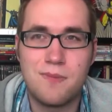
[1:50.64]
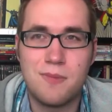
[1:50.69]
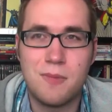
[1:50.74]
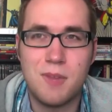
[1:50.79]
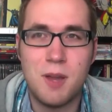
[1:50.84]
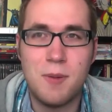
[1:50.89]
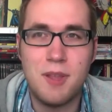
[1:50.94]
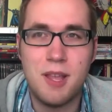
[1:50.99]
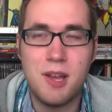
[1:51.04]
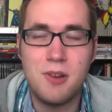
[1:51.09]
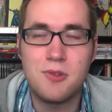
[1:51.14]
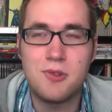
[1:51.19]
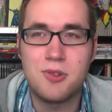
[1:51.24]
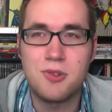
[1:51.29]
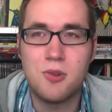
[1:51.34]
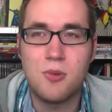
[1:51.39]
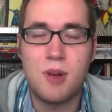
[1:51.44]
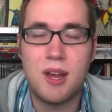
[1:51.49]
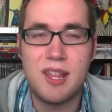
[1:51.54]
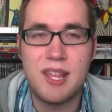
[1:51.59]
I mean, I
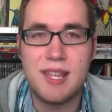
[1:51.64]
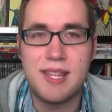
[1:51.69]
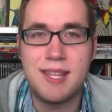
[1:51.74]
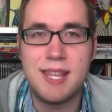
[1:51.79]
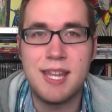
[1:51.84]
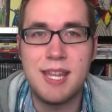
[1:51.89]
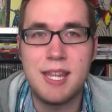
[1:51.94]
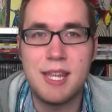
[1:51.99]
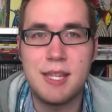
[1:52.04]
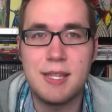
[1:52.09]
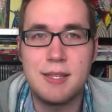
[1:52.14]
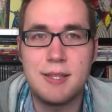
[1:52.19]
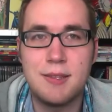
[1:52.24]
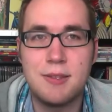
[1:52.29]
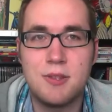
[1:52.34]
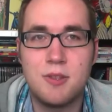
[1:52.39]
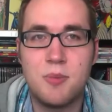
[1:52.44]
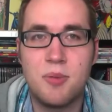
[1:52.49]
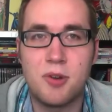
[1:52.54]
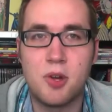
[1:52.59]
understood why they did it,
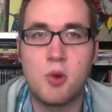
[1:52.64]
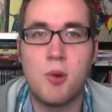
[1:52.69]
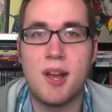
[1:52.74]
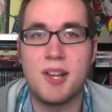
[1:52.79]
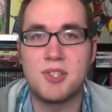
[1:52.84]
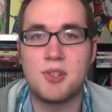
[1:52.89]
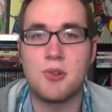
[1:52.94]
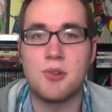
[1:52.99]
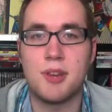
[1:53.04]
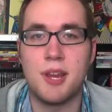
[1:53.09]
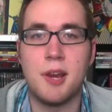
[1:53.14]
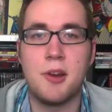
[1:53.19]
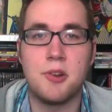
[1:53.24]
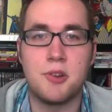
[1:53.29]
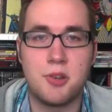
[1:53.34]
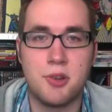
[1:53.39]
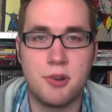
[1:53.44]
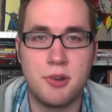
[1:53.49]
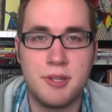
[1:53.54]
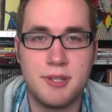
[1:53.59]
to progress her
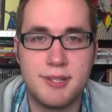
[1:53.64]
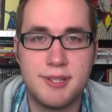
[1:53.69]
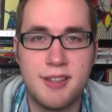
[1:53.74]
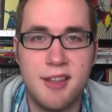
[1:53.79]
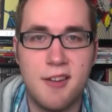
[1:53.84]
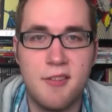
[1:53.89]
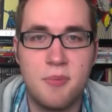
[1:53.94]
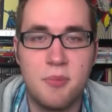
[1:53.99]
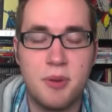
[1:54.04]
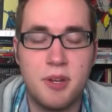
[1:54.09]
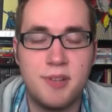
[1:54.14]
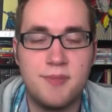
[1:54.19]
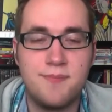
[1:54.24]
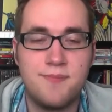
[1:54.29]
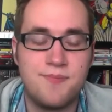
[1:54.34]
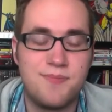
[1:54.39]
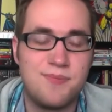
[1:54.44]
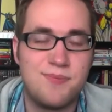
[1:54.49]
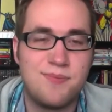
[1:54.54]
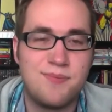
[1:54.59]
character and stuff, but
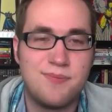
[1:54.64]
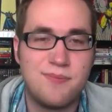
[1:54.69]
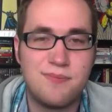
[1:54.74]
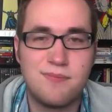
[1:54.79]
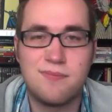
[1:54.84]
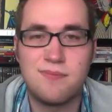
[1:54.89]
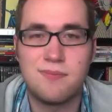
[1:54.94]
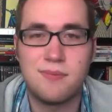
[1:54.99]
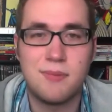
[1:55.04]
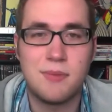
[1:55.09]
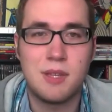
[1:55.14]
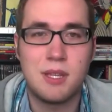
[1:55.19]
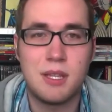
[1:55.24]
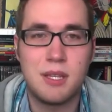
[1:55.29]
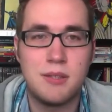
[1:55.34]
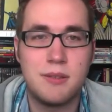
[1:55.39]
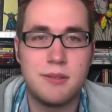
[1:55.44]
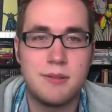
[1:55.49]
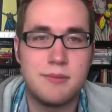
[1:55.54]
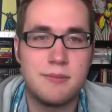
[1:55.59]
it
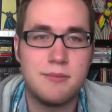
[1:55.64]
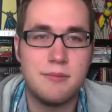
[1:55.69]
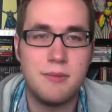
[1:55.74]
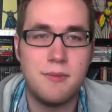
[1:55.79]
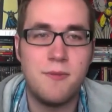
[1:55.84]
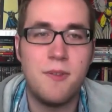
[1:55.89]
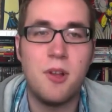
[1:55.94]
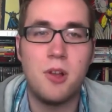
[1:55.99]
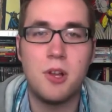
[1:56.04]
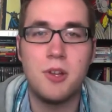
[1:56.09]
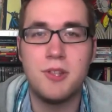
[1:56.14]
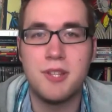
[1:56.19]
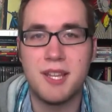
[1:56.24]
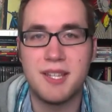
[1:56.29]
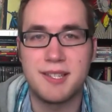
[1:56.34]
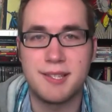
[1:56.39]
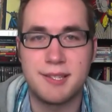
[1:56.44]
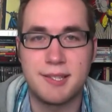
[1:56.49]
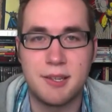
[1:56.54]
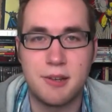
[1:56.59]
just felt
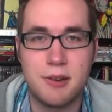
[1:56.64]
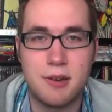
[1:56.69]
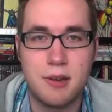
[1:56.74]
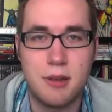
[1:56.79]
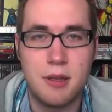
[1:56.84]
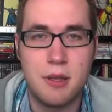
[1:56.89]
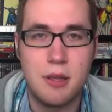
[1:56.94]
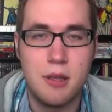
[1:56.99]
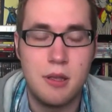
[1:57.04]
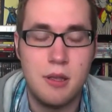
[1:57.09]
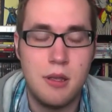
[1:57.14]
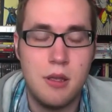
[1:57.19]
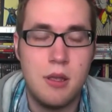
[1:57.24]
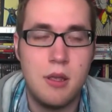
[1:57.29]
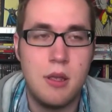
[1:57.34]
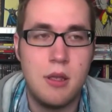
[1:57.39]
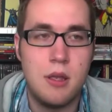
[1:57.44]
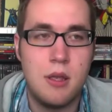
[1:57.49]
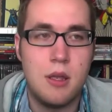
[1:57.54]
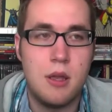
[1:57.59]
unnecessary.
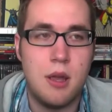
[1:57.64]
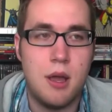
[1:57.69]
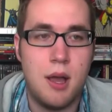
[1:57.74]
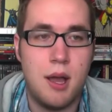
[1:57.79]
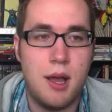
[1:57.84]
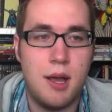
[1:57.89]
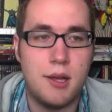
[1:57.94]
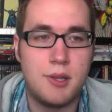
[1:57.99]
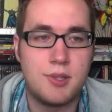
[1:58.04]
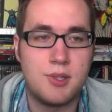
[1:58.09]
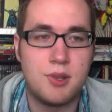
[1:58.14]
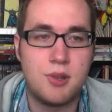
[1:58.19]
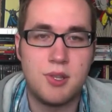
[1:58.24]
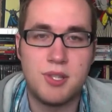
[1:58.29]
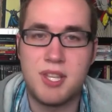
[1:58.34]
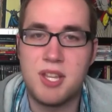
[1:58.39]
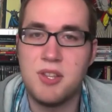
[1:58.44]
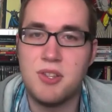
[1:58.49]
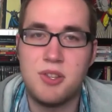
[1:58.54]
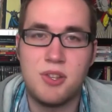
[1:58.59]
So let's
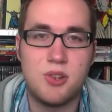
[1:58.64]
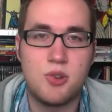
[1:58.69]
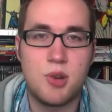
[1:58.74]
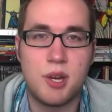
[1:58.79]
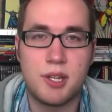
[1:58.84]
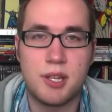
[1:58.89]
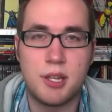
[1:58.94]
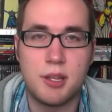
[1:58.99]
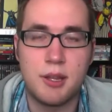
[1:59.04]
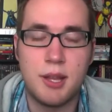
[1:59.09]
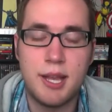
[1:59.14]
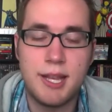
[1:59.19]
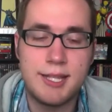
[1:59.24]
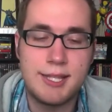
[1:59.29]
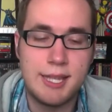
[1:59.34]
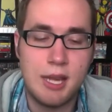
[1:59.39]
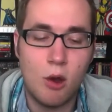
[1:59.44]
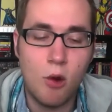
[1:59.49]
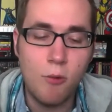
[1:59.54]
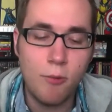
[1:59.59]
get into the directing. Like I
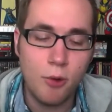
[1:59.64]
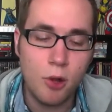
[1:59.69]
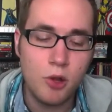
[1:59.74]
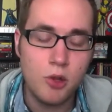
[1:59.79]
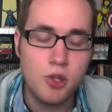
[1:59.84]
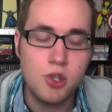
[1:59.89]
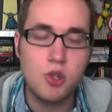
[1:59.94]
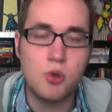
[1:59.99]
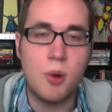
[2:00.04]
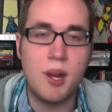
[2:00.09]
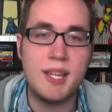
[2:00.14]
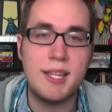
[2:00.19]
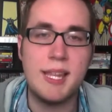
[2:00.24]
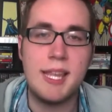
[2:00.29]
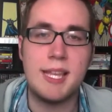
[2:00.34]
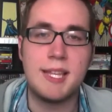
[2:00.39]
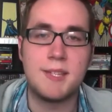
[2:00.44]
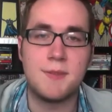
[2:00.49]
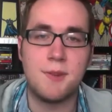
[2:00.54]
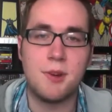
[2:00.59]
said, overall the directing
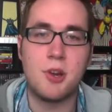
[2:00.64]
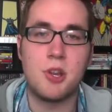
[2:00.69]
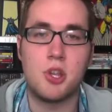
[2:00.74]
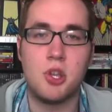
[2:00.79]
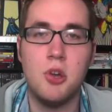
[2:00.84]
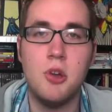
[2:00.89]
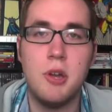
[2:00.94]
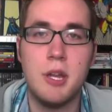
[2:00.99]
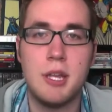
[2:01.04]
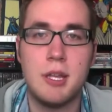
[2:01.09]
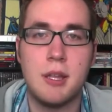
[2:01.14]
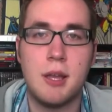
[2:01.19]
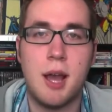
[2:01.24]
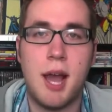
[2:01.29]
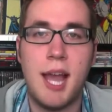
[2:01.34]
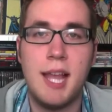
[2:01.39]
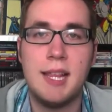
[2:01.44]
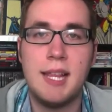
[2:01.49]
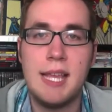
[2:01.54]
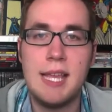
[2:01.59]
is very good.
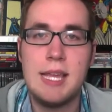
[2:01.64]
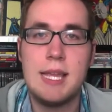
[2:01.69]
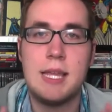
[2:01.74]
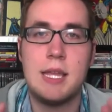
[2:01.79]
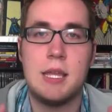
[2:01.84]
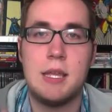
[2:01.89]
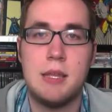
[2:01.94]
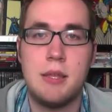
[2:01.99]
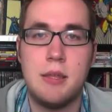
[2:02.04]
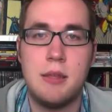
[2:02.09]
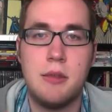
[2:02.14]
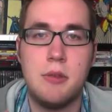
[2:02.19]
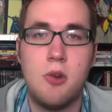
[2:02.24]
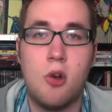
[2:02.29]
I like the